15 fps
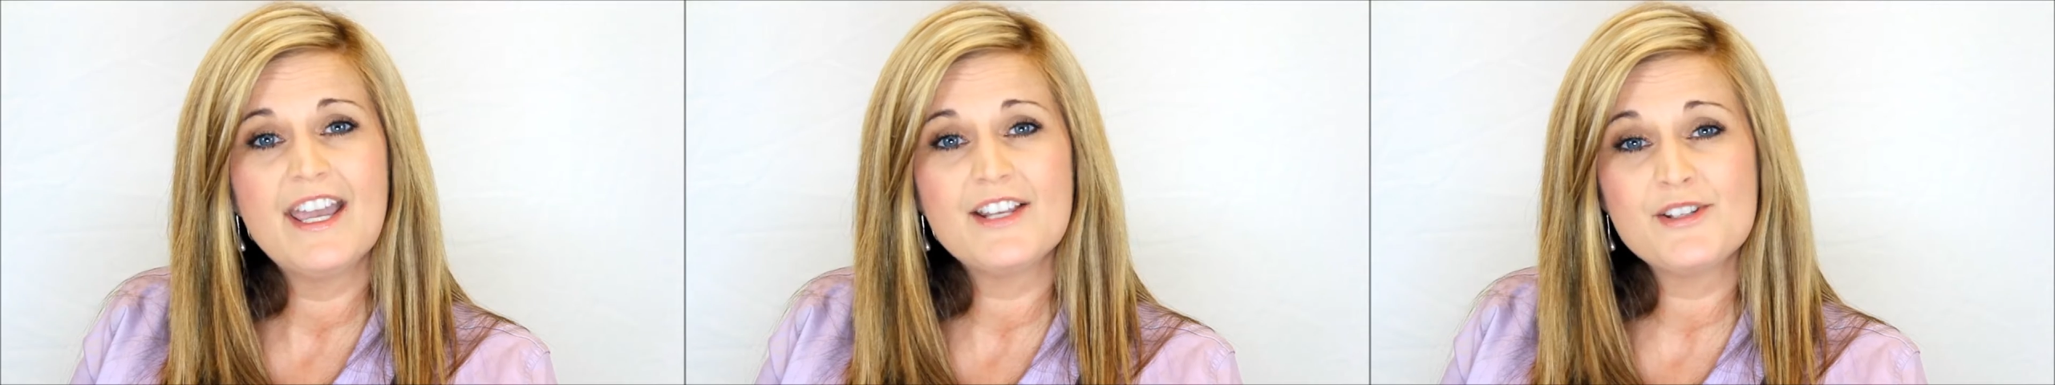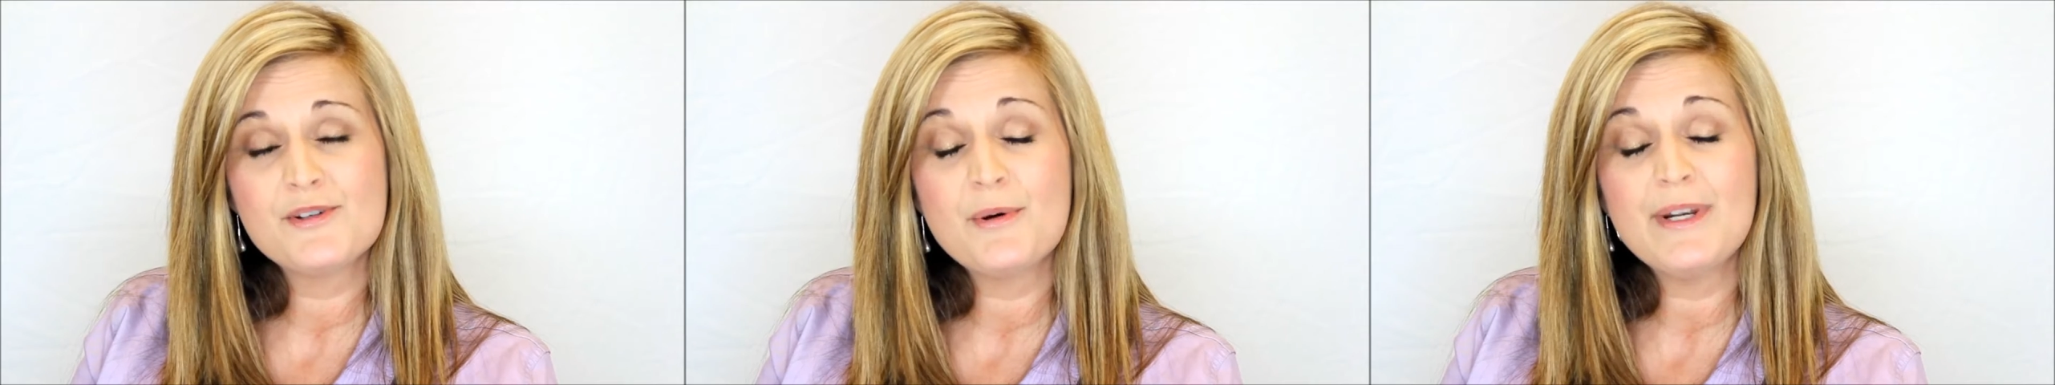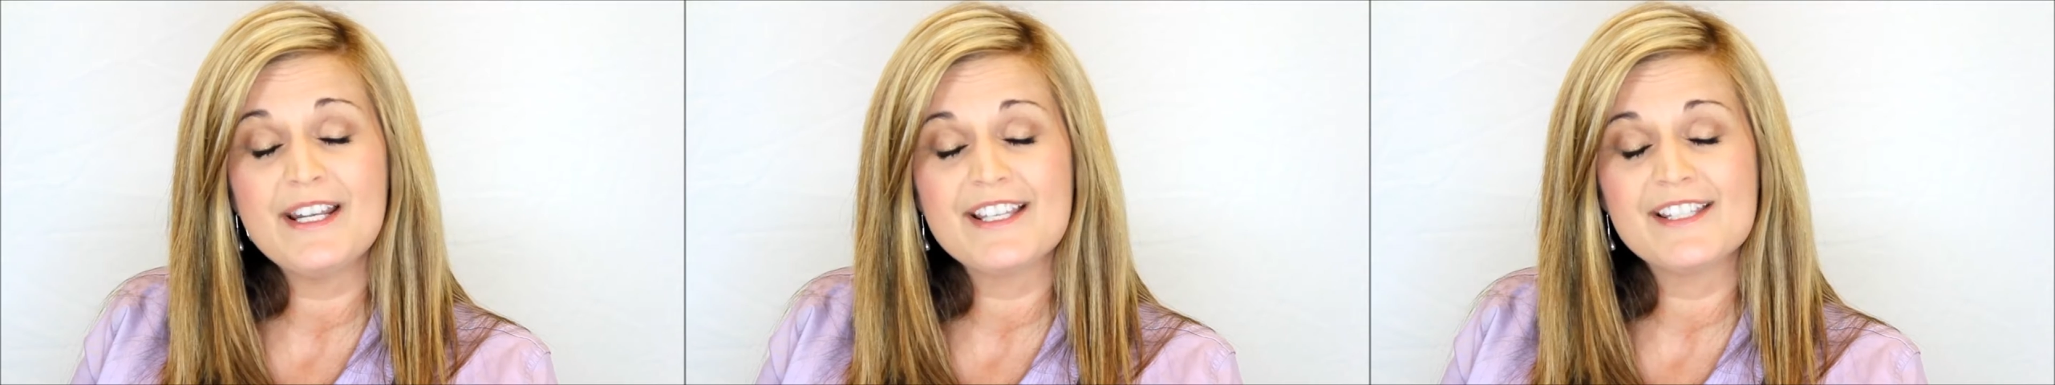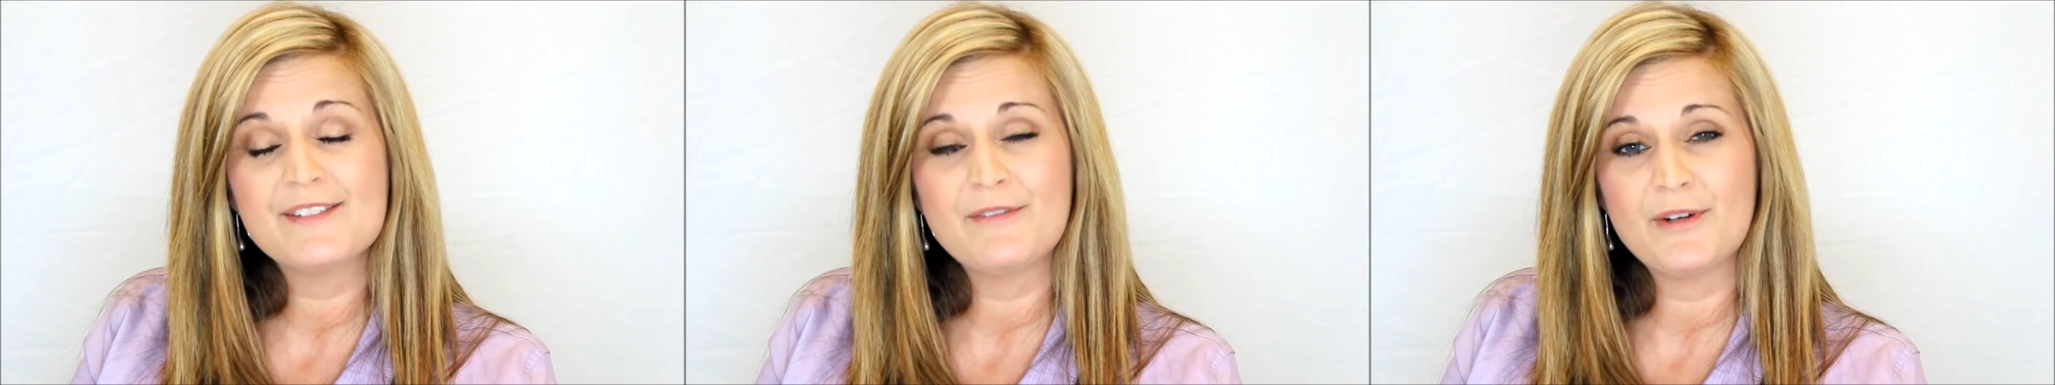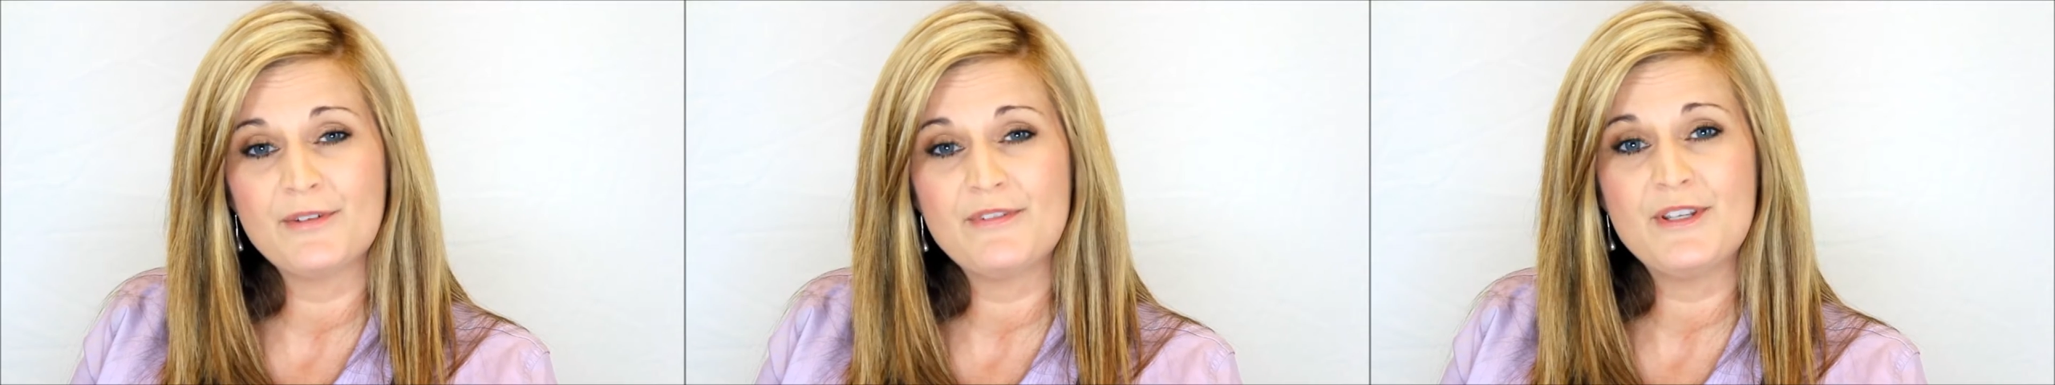and join us
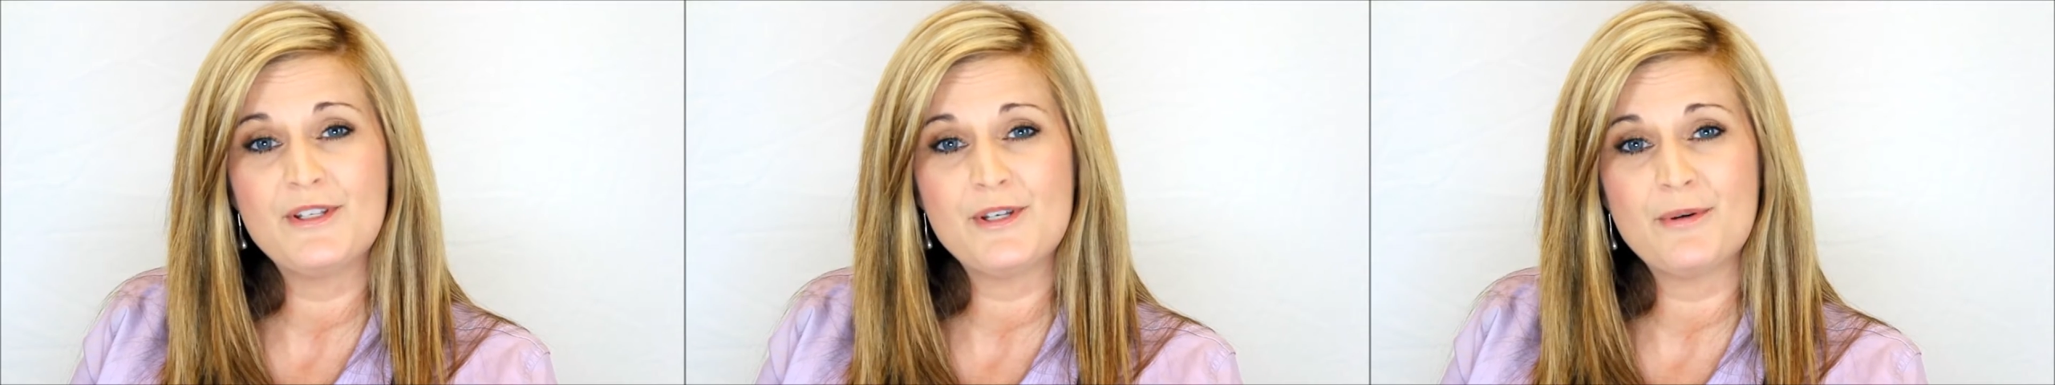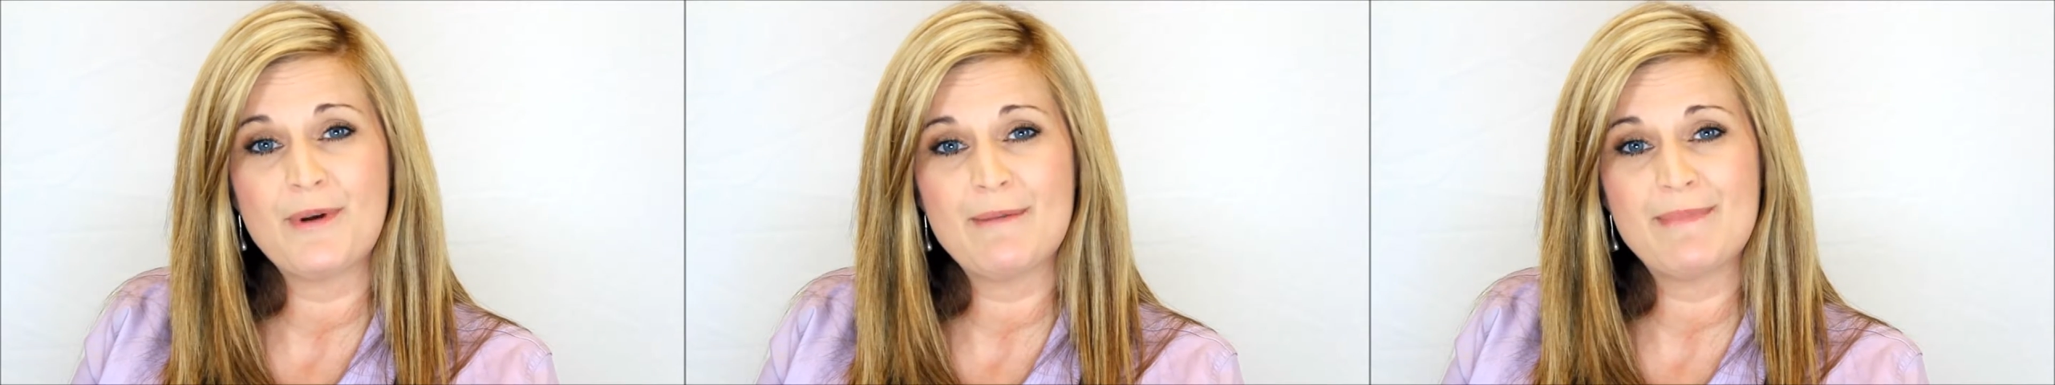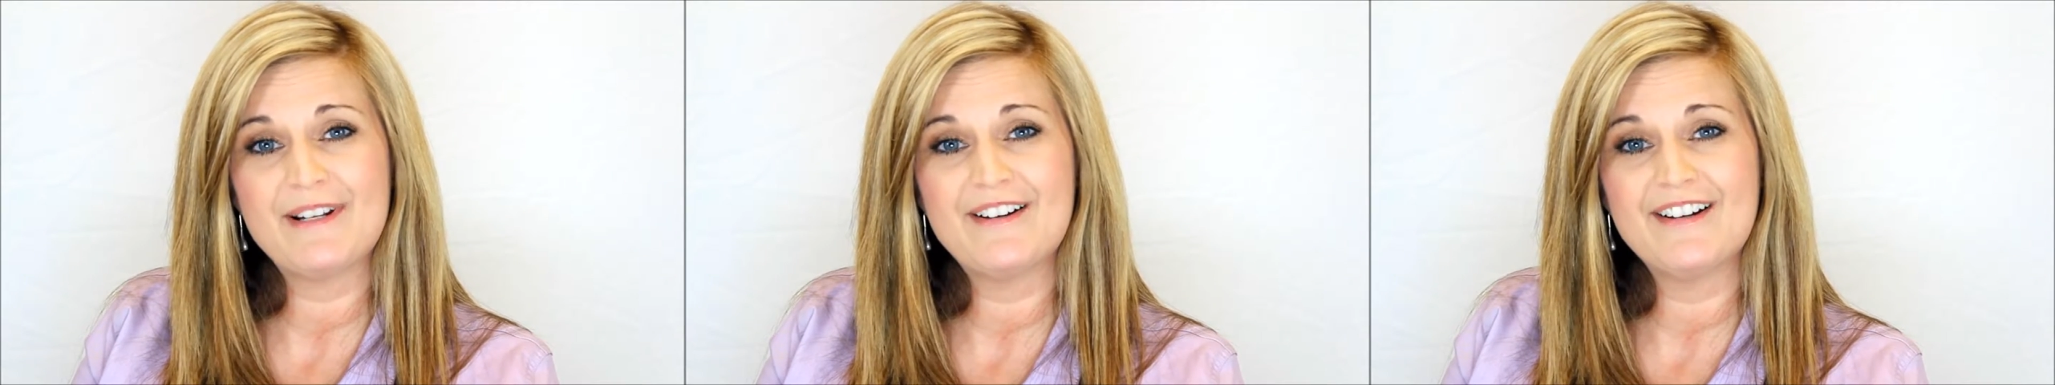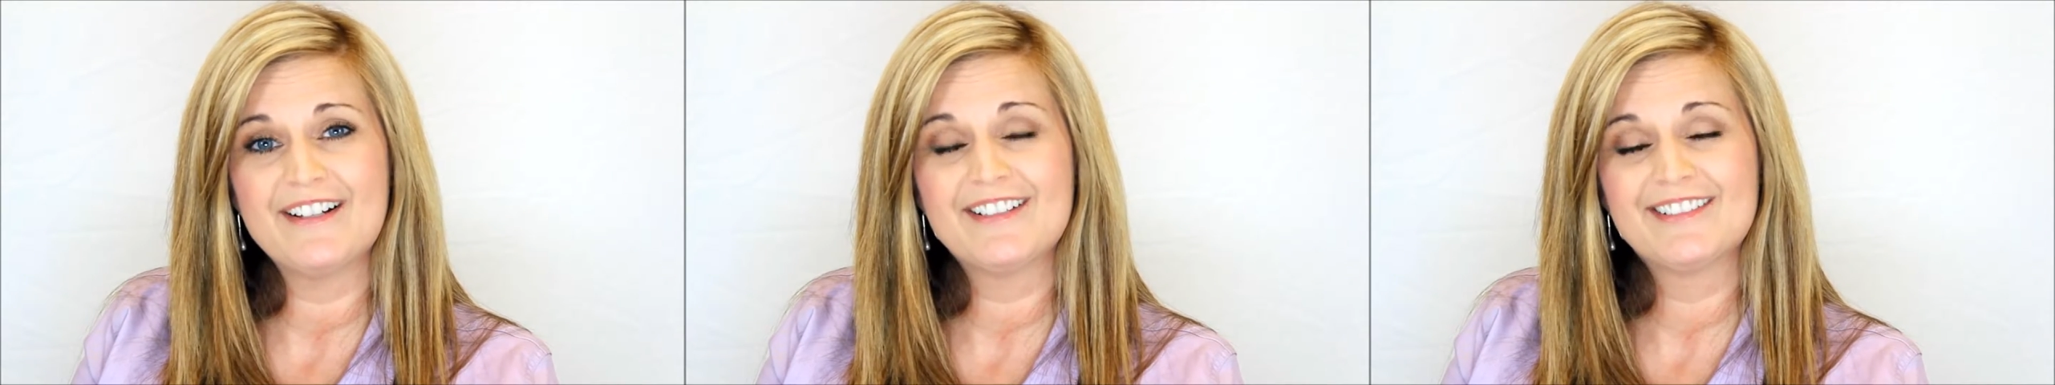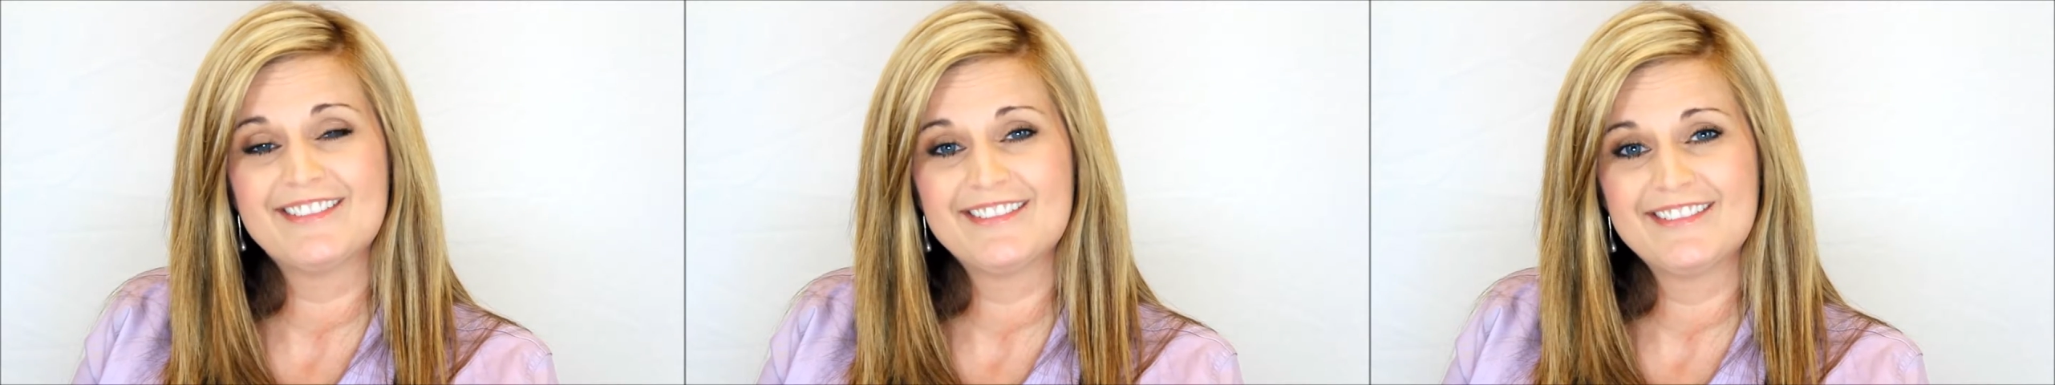for a future
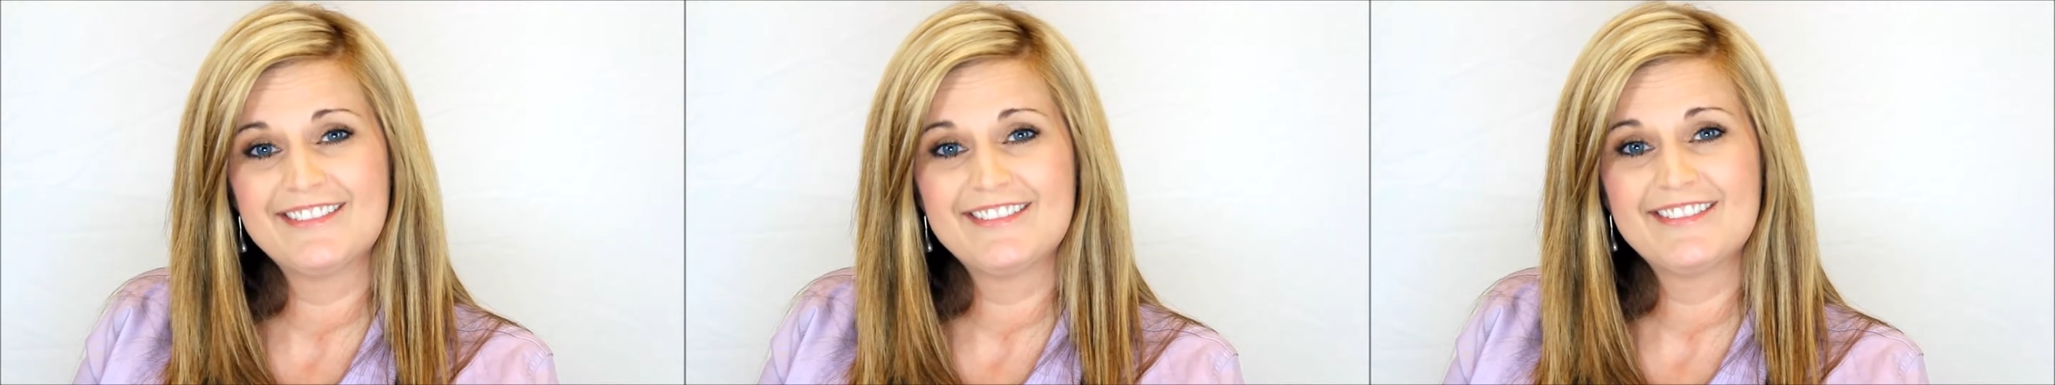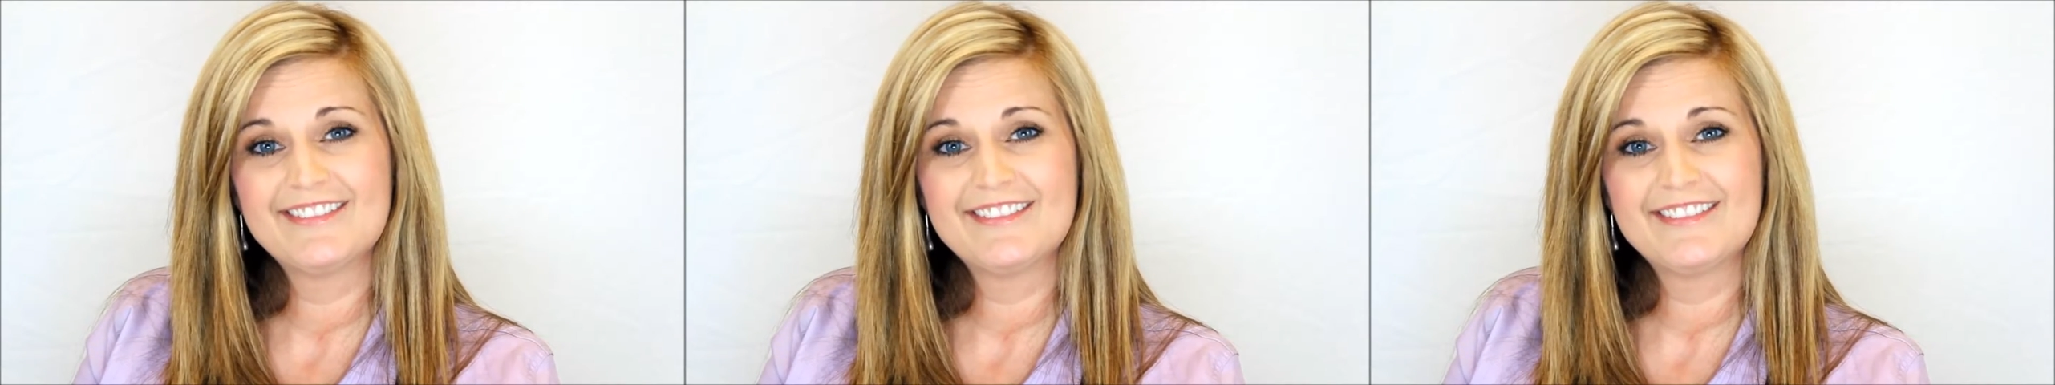webinar.